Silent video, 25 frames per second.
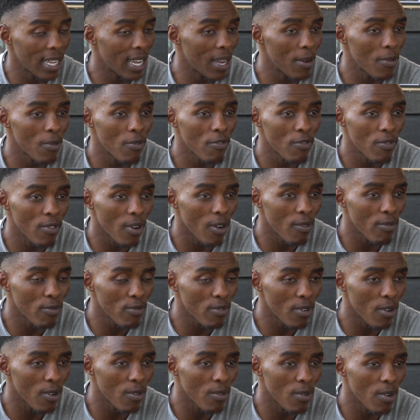
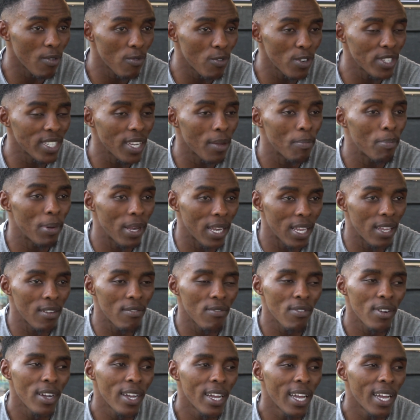of which I believe.